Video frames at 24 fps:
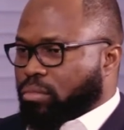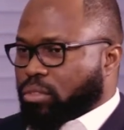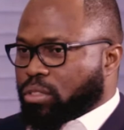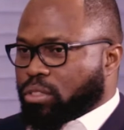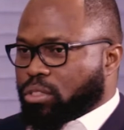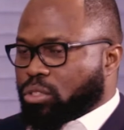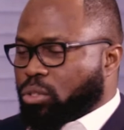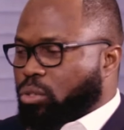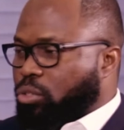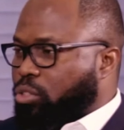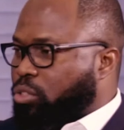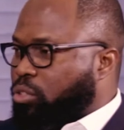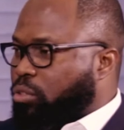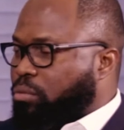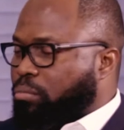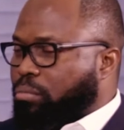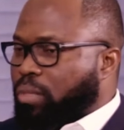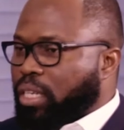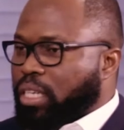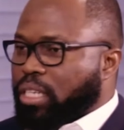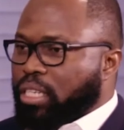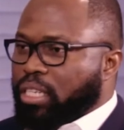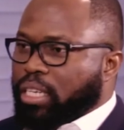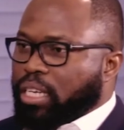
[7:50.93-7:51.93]
social
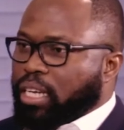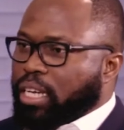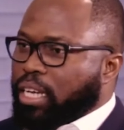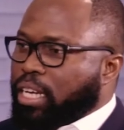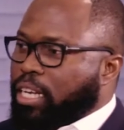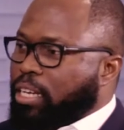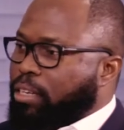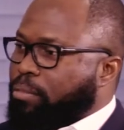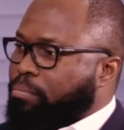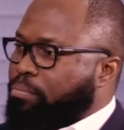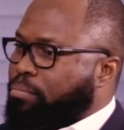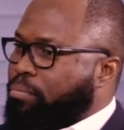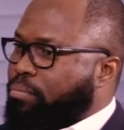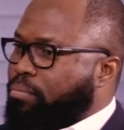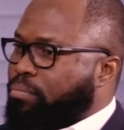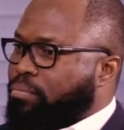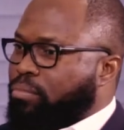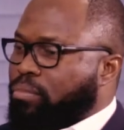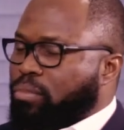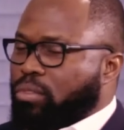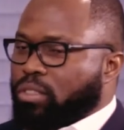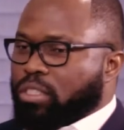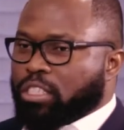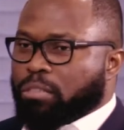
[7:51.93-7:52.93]
media,
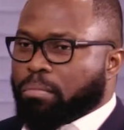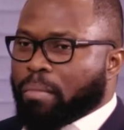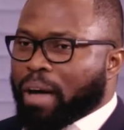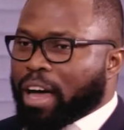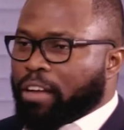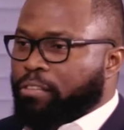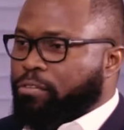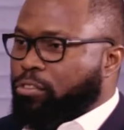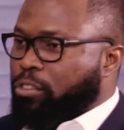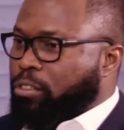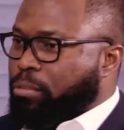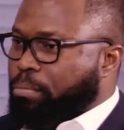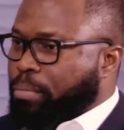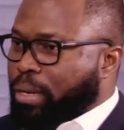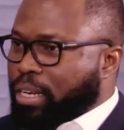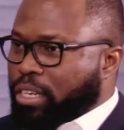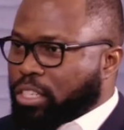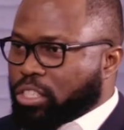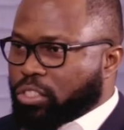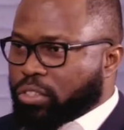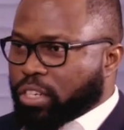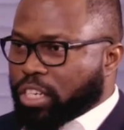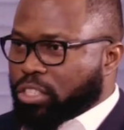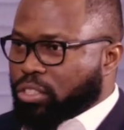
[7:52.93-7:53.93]
smartphone
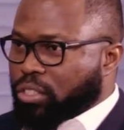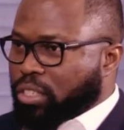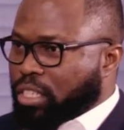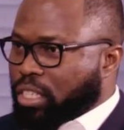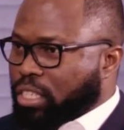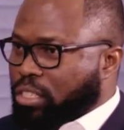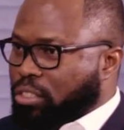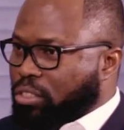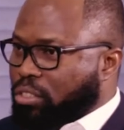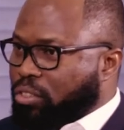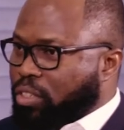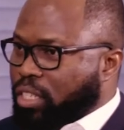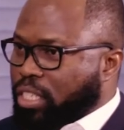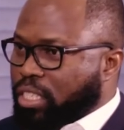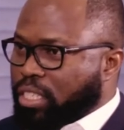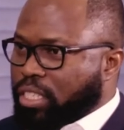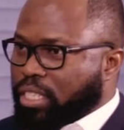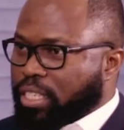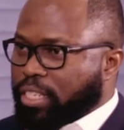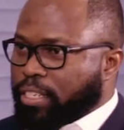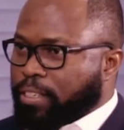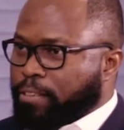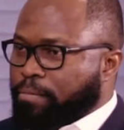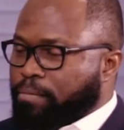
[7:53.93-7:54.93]
penetration
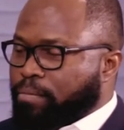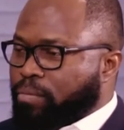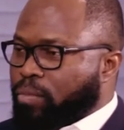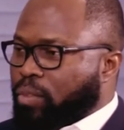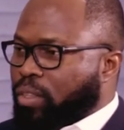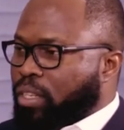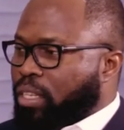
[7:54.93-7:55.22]
increasing,